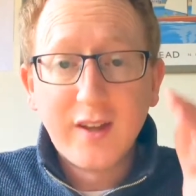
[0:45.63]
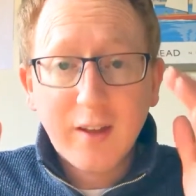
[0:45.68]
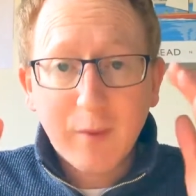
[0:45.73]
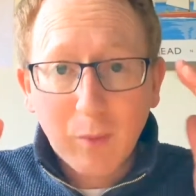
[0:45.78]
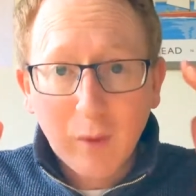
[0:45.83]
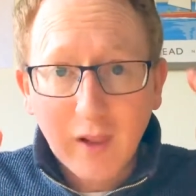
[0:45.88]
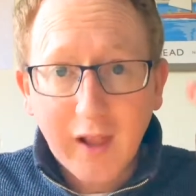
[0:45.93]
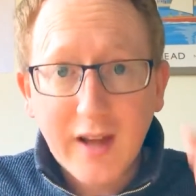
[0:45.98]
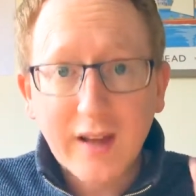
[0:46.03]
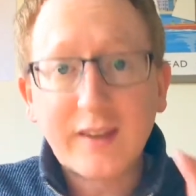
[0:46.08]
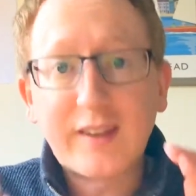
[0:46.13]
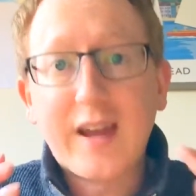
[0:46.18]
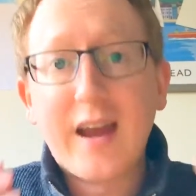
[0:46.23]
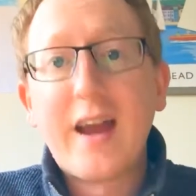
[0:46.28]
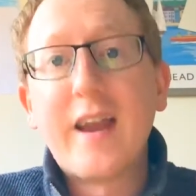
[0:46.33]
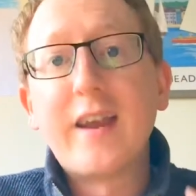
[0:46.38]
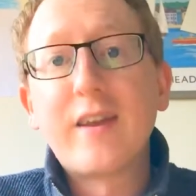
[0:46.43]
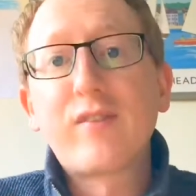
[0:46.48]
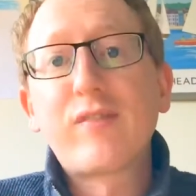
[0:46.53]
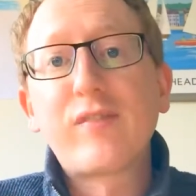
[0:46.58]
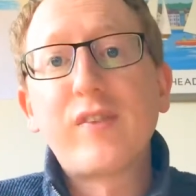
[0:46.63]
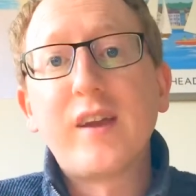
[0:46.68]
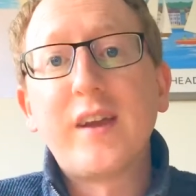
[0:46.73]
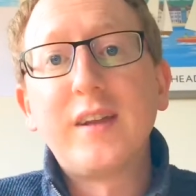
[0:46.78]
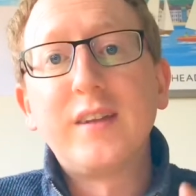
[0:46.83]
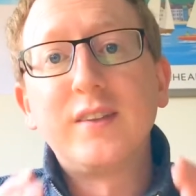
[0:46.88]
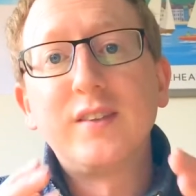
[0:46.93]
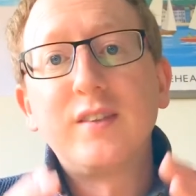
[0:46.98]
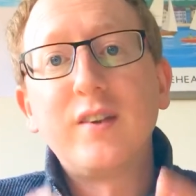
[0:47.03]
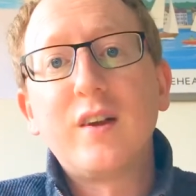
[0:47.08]
well, that kind of
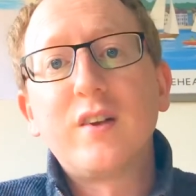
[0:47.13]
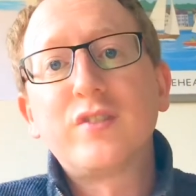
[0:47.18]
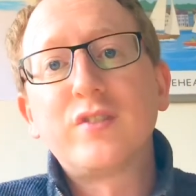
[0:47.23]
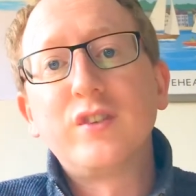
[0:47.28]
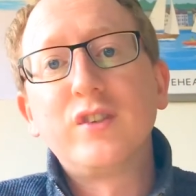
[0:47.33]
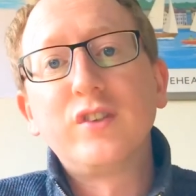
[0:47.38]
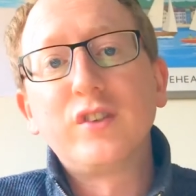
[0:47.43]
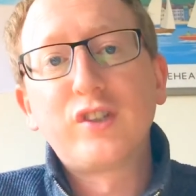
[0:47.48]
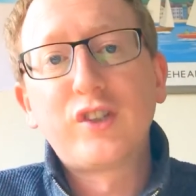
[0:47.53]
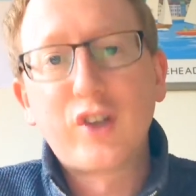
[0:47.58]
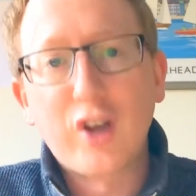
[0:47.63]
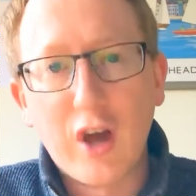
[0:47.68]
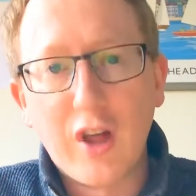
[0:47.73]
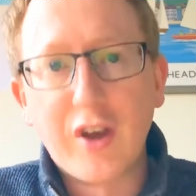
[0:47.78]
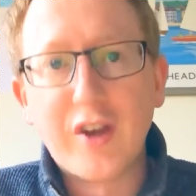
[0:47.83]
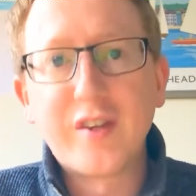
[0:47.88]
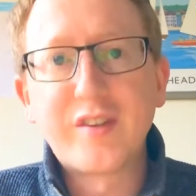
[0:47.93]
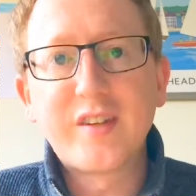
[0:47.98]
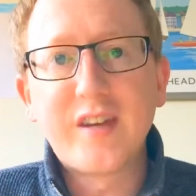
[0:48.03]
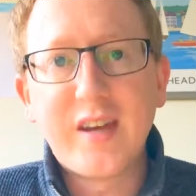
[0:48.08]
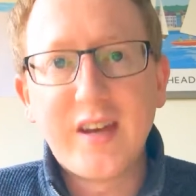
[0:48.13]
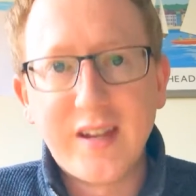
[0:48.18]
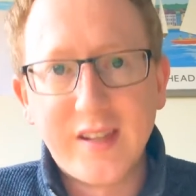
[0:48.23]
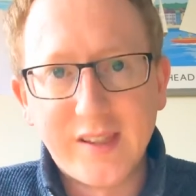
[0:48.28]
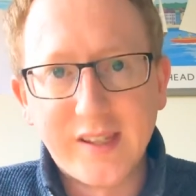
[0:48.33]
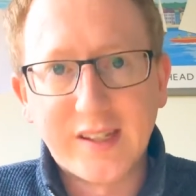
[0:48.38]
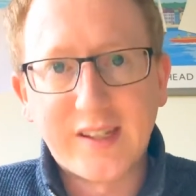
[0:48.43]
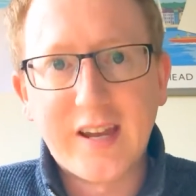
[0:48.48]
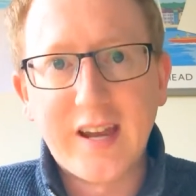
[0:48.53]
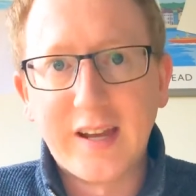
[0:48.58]
thing doesn't cut it in
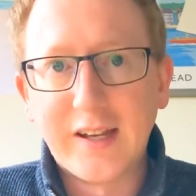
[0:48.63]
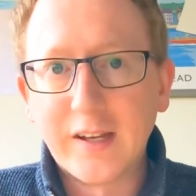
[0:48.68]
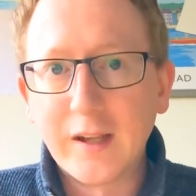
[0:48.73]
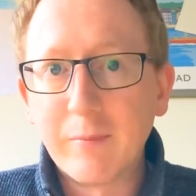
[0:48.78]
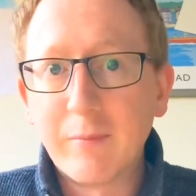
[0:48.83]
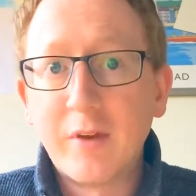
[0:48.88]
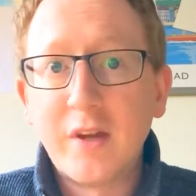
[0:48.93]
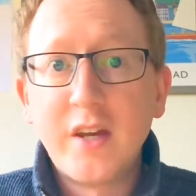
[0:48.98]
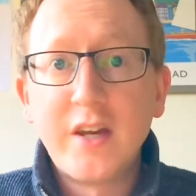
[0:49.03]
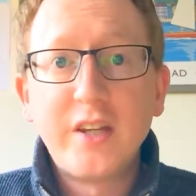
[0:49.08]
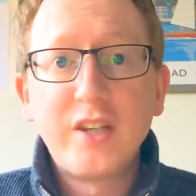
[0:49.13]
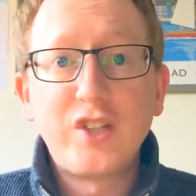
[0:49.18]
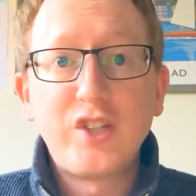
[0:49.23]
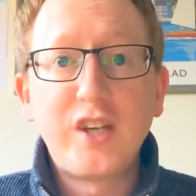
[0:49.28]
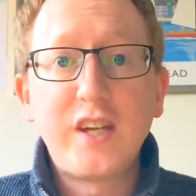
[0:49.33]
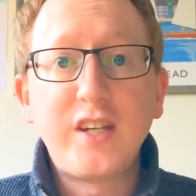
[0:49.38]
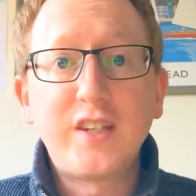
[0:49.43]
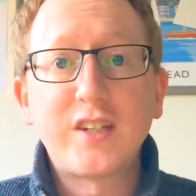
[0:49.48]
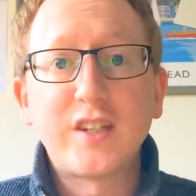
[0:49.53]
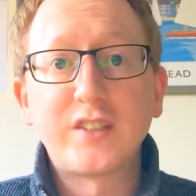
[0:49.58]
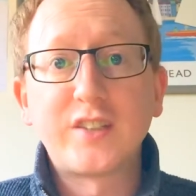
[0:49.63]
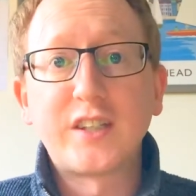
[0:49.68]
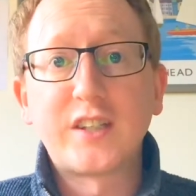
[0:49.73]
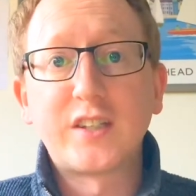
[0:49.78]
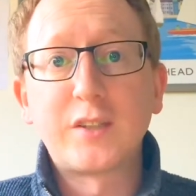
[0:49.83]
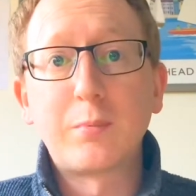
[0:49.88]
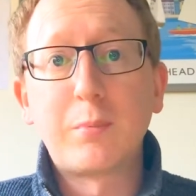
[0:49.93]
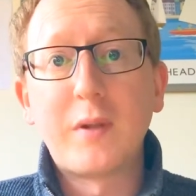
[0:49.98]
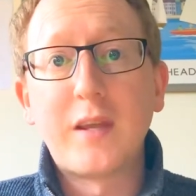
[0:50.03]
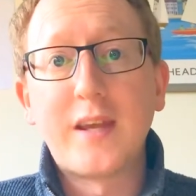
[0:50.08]
the kingdom. Jesus
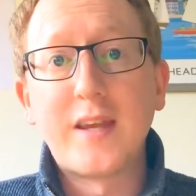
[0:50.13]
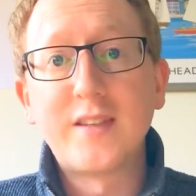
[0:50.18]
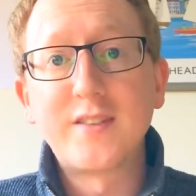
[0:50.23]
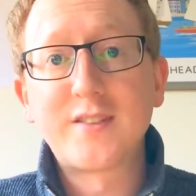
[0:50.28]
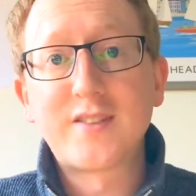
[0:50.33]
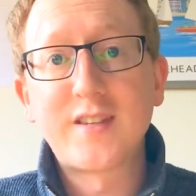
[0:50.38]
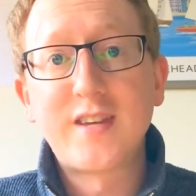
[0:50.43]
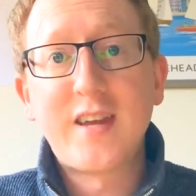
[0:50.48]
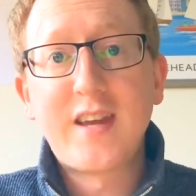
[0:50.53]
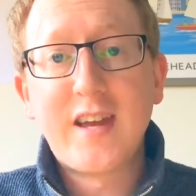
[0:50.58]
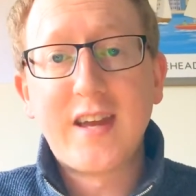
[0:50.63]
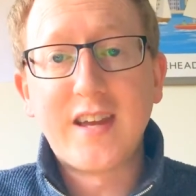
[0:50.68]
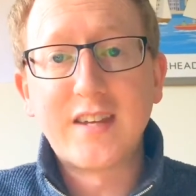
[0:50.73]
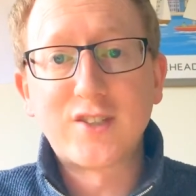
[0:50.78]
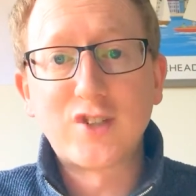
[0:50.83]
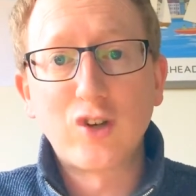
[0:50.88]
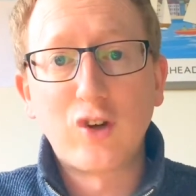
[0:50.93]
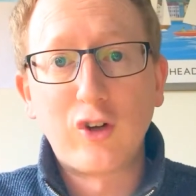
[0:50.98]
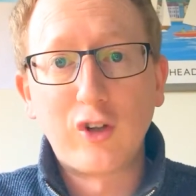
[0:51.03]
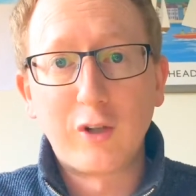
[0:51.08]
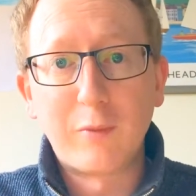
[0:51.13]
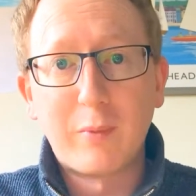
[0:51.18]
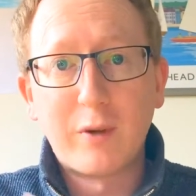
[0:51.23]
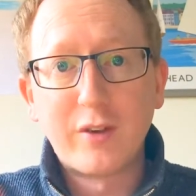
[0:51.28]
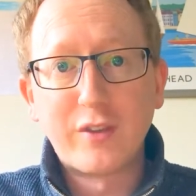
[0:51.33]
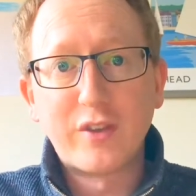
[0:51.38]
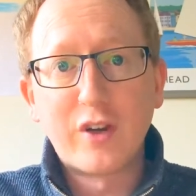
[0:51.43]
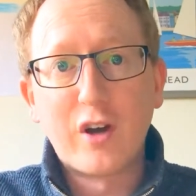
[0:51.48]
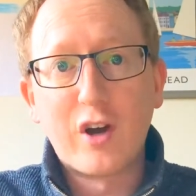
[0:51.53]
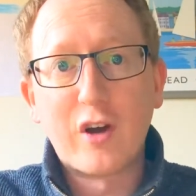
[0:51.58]
explains it's all
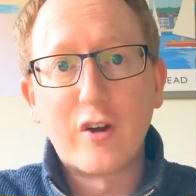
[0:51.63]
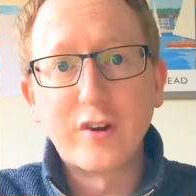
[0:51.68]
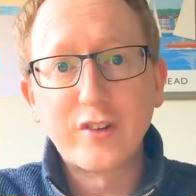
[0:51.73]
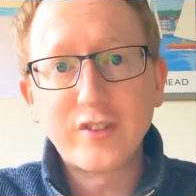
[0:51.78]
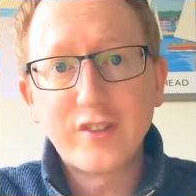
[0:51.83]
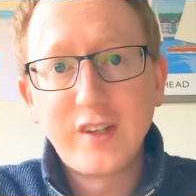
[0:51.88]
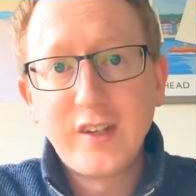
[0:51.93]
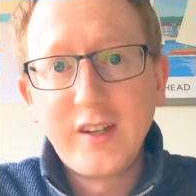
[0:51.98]
about the heart.